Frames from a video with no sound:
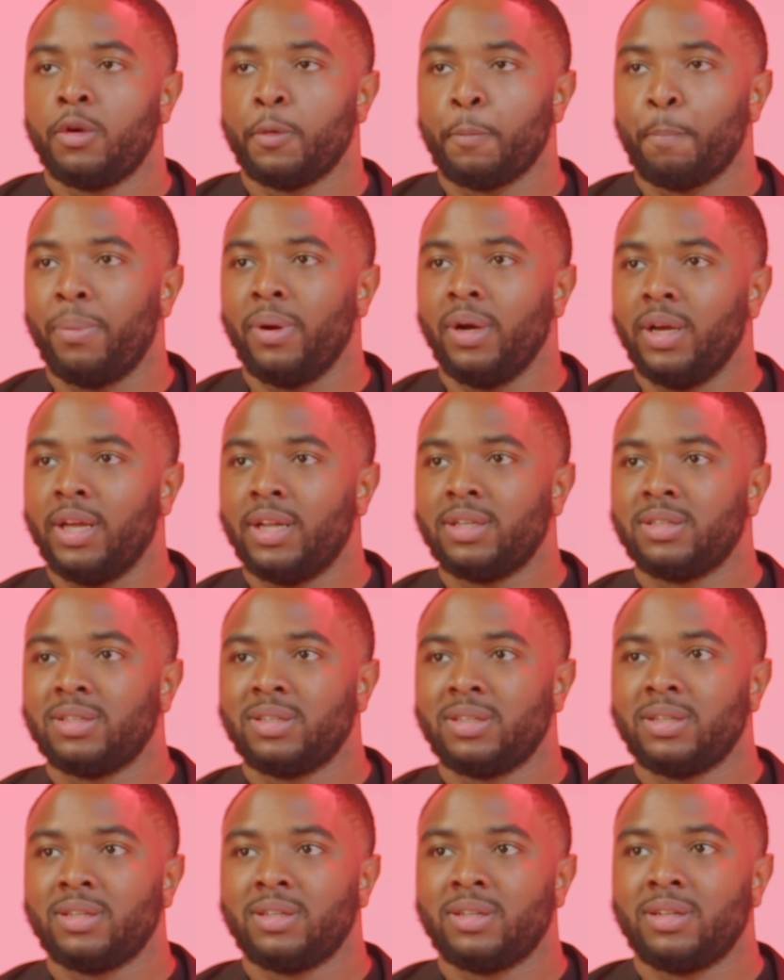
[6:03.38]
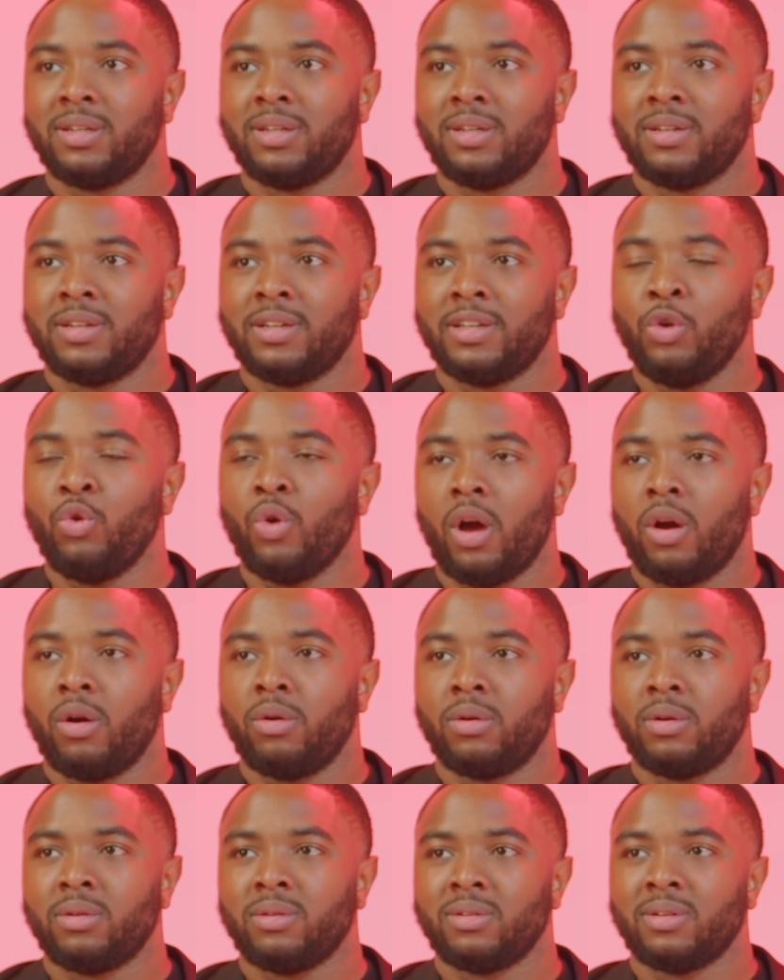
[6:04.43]
But, you know,
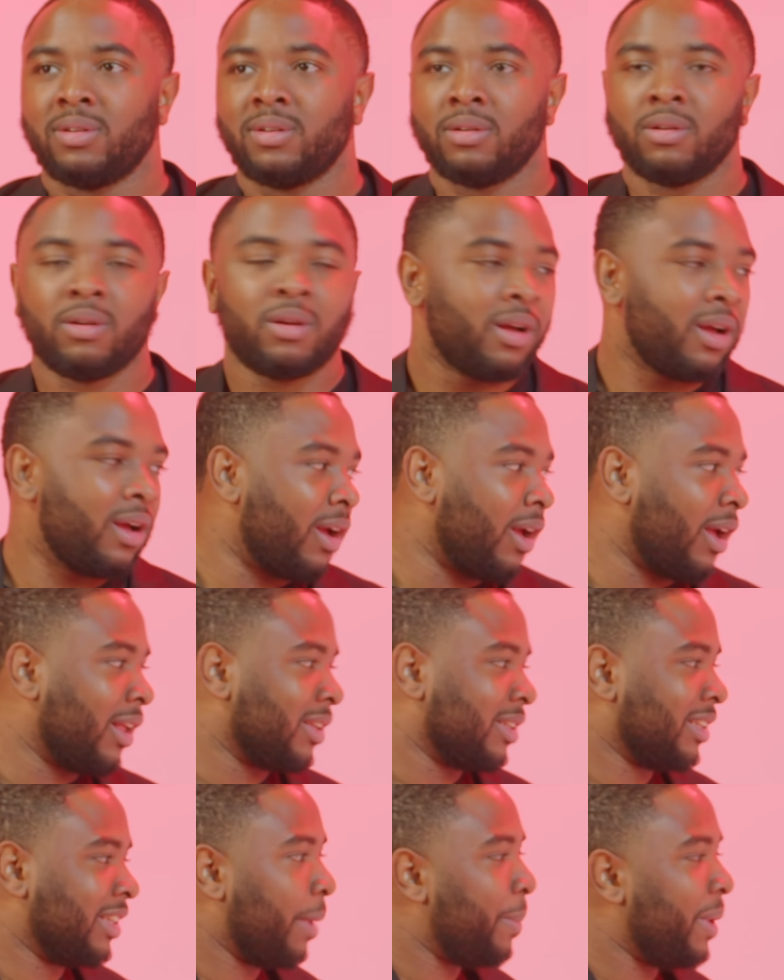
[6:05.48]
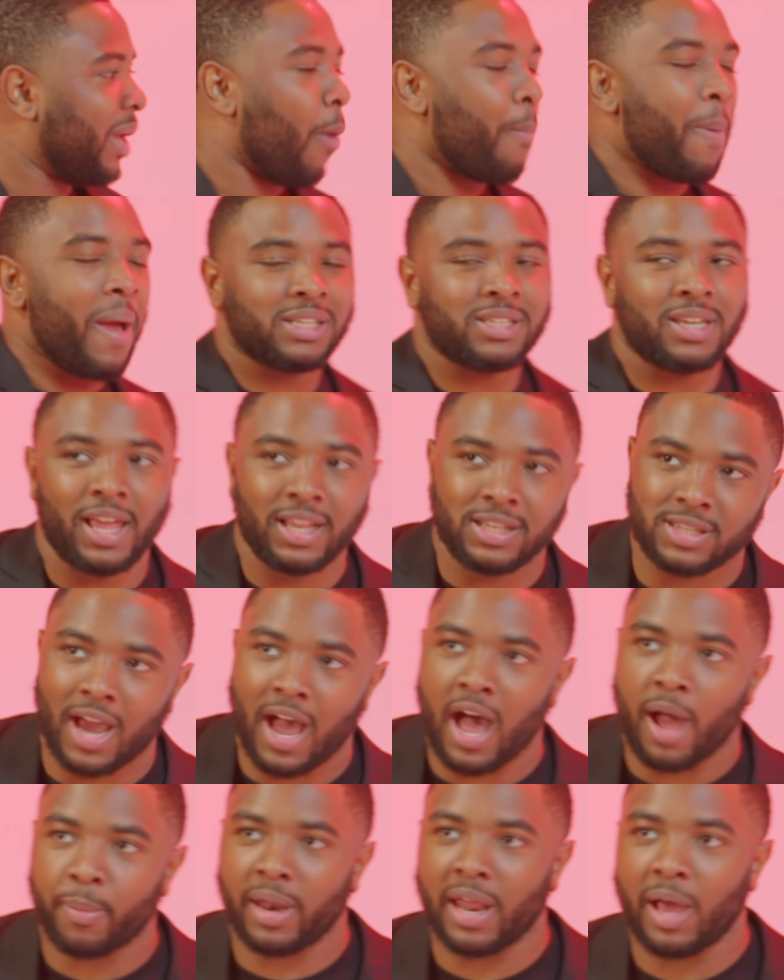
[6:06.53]
let me go back to that
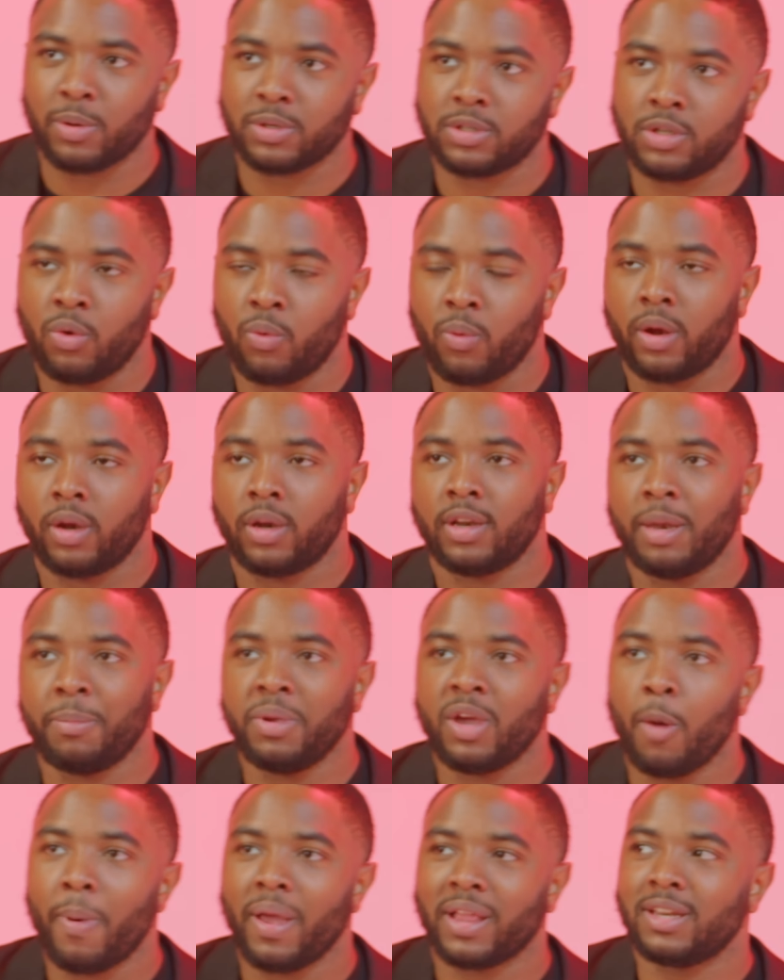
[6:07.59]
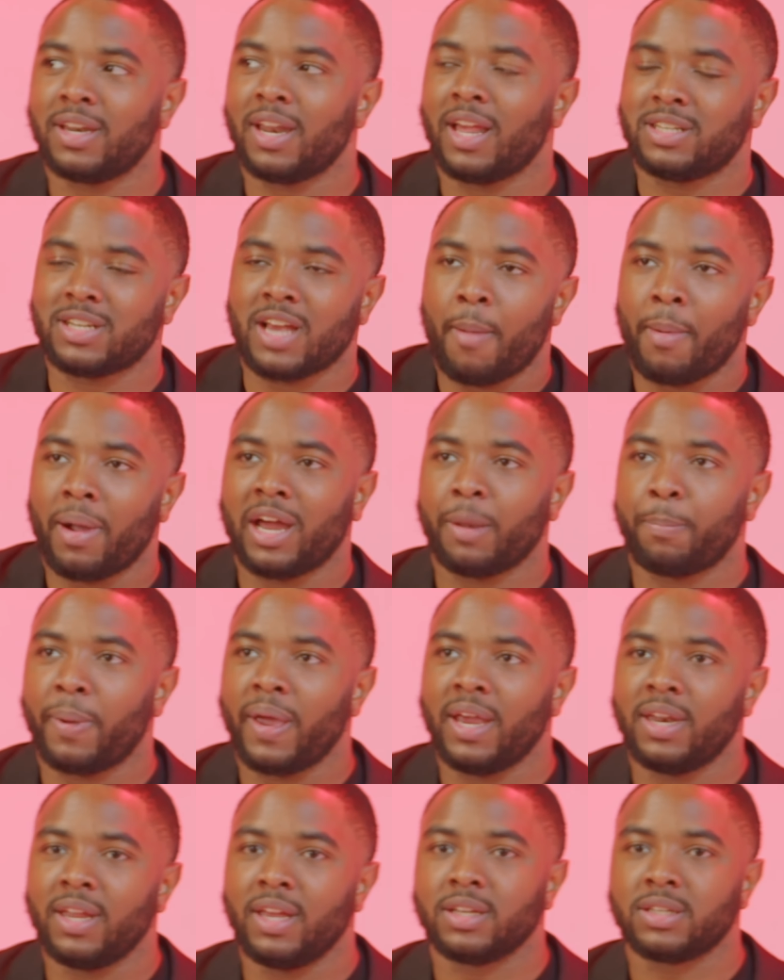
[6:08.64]
job that I was doing. Let me go back to that job. I got to
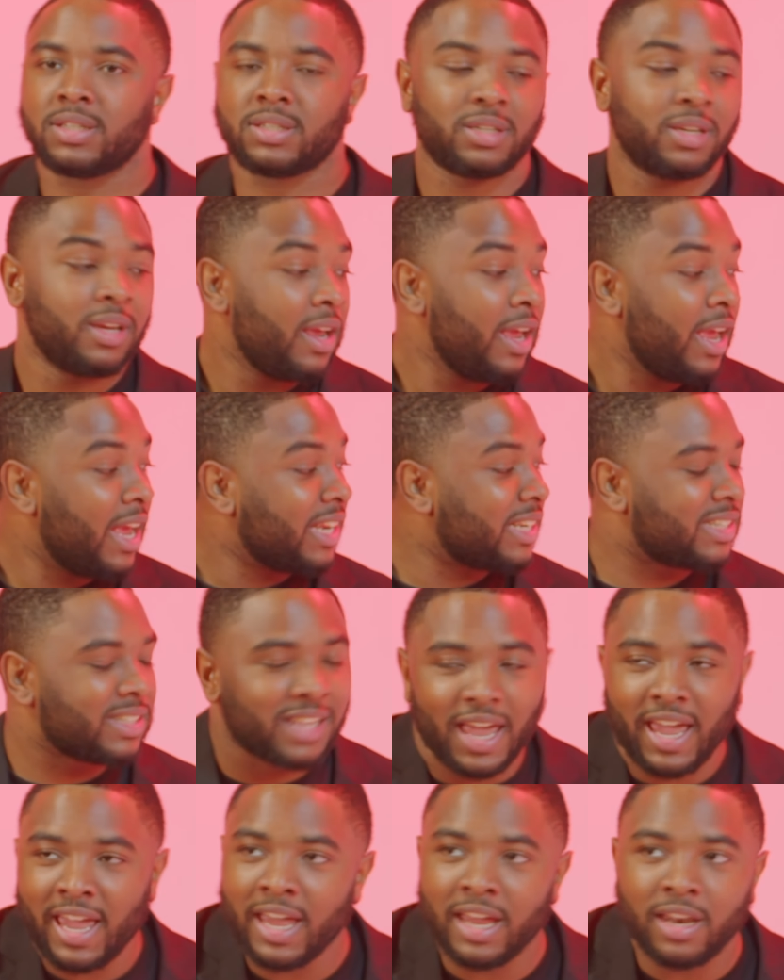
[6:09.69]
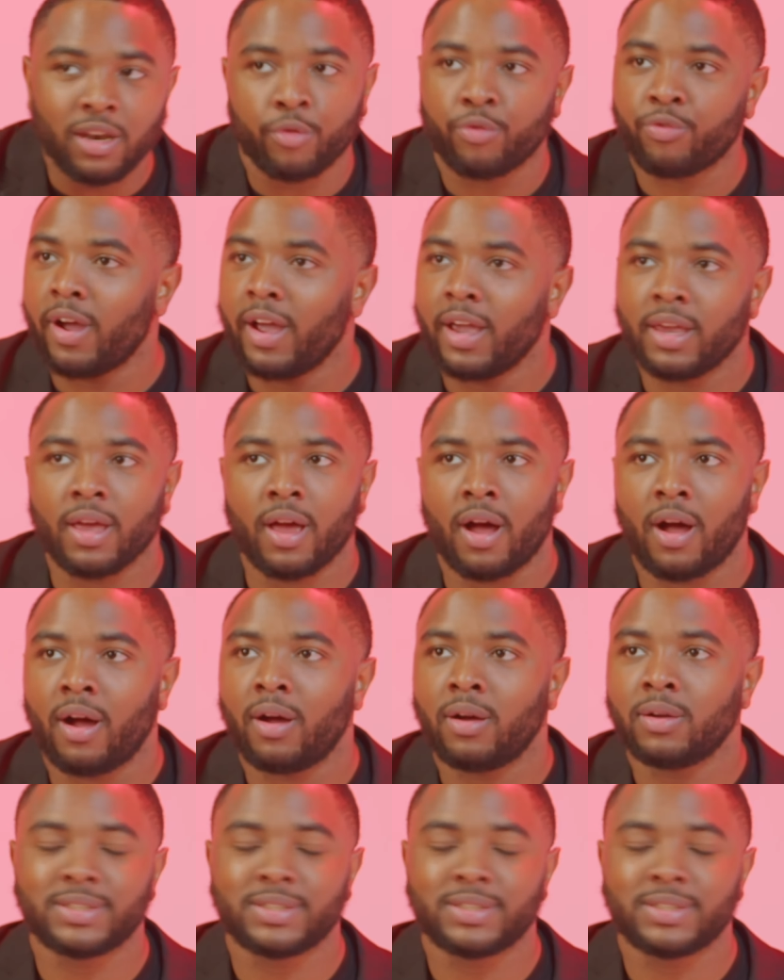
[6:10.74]
pay this. Stay in the fight, y'all.